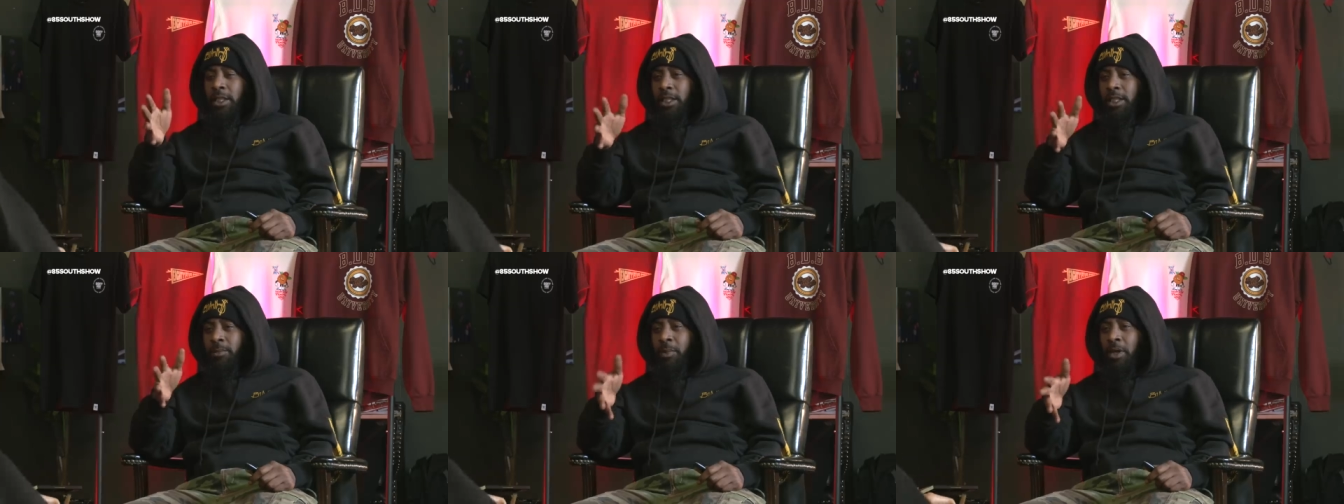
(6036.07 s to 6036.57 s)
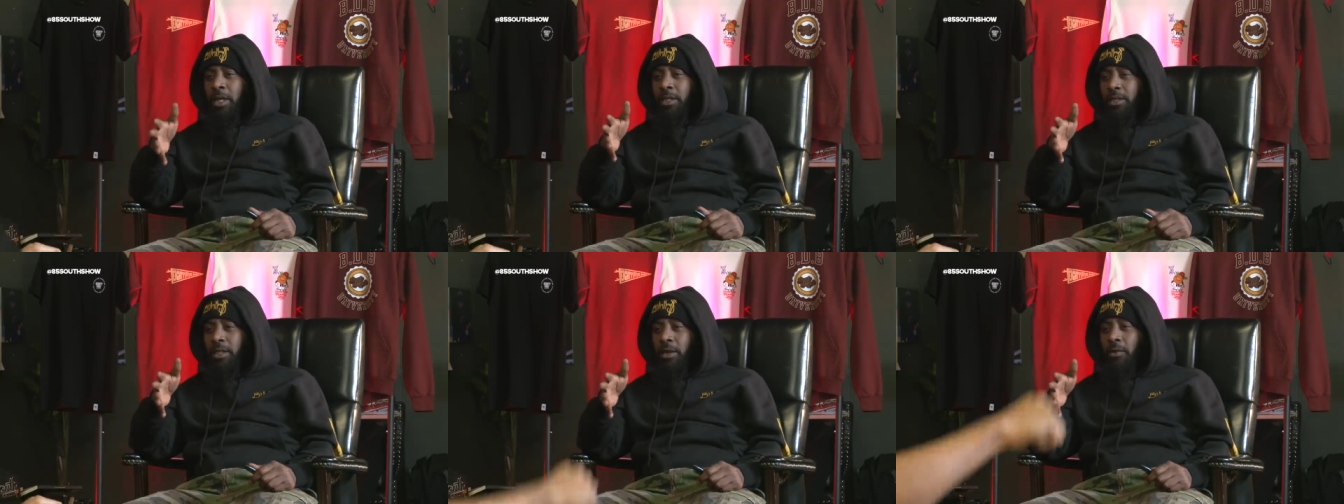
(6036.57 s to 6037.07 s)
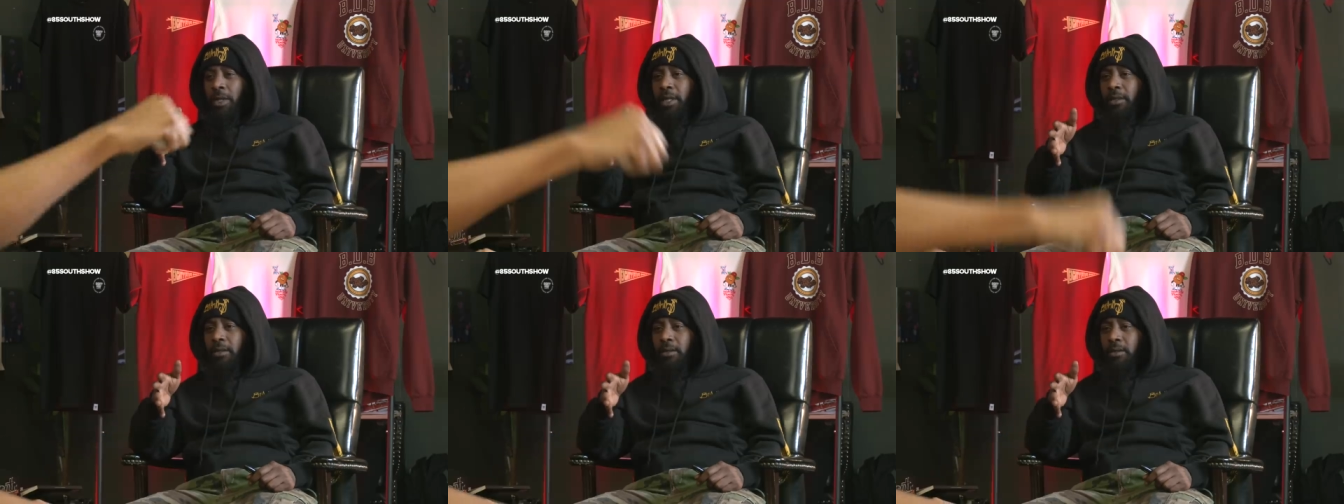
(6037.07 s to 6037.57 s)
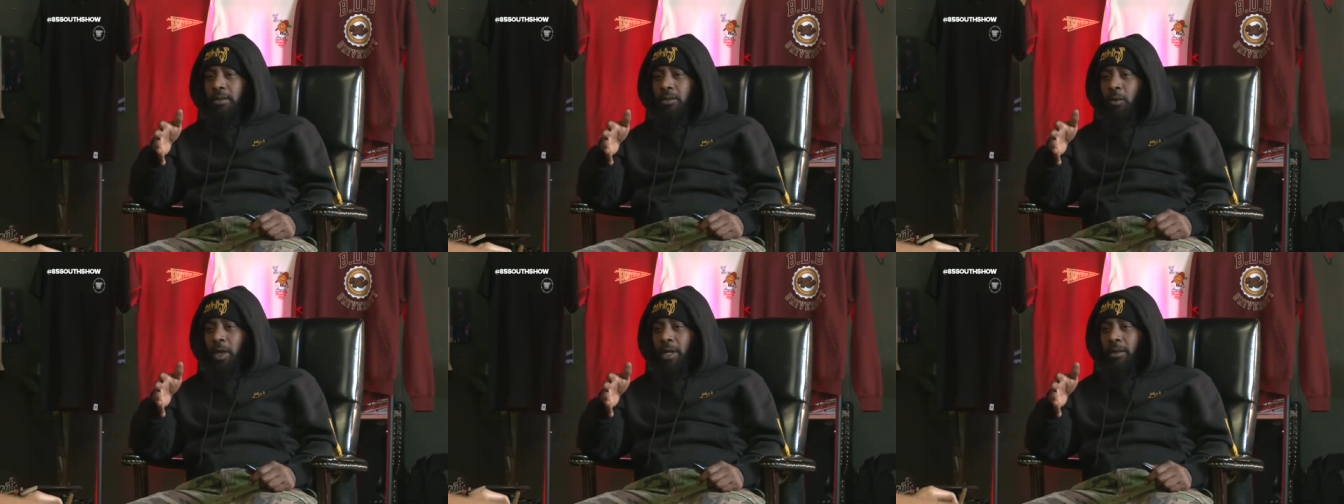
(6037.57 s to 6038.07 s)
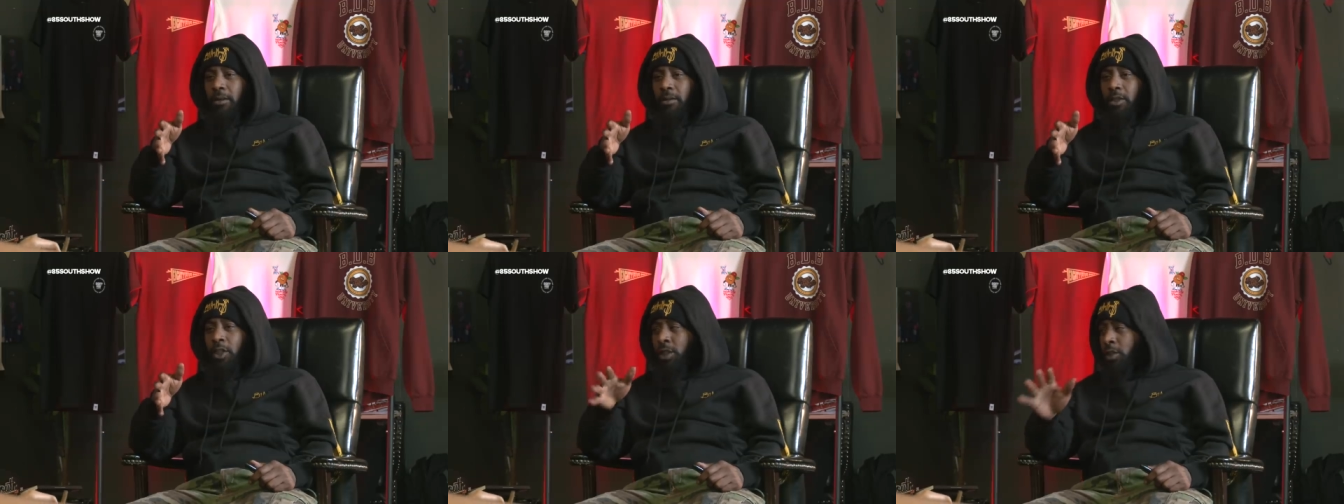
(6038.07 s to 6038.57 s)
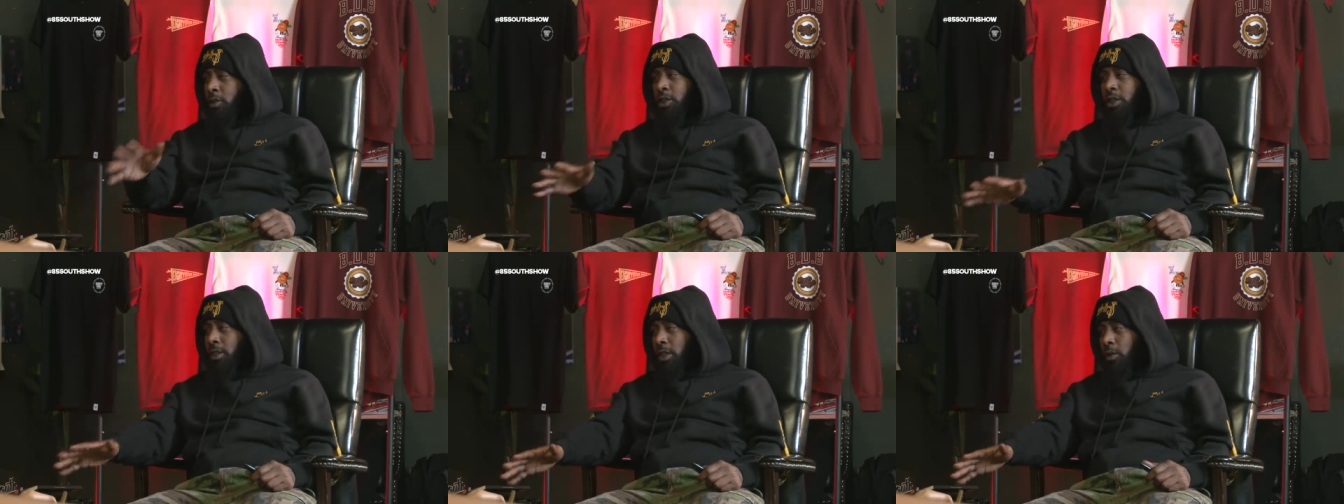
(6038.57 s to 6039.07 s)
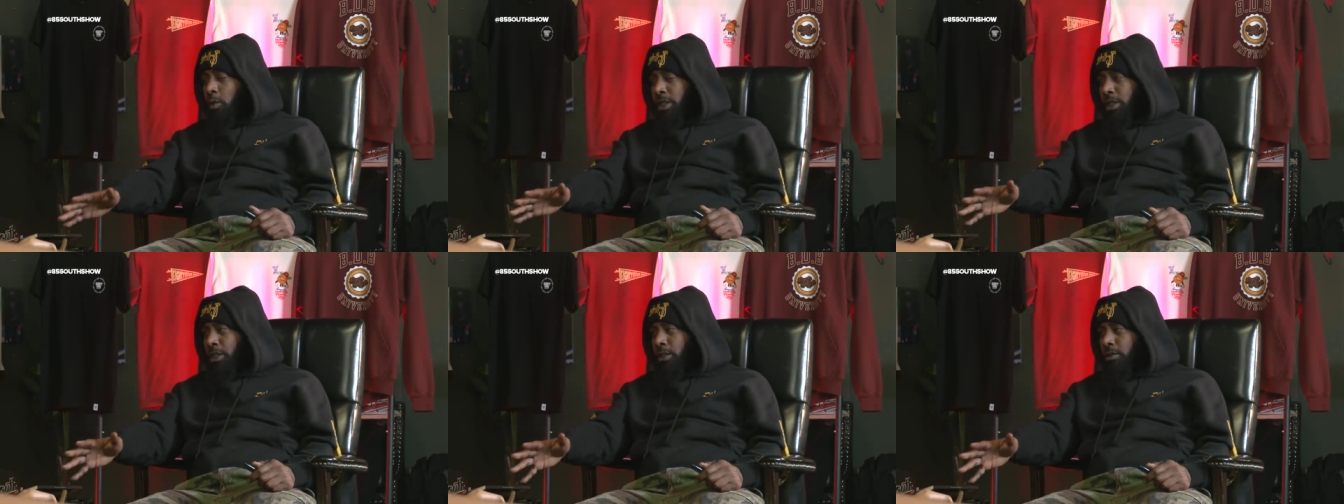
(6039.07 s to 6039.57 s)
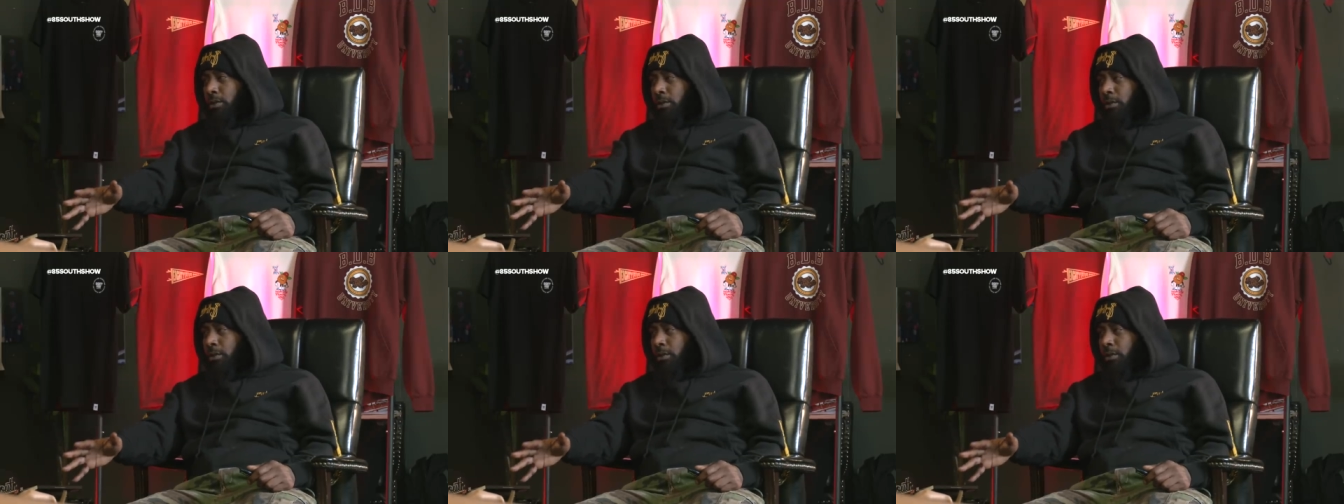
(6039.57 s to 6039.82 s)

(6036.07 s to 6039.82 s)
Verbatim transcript: she did the Parkers already, right? Yes. She so she know what to do.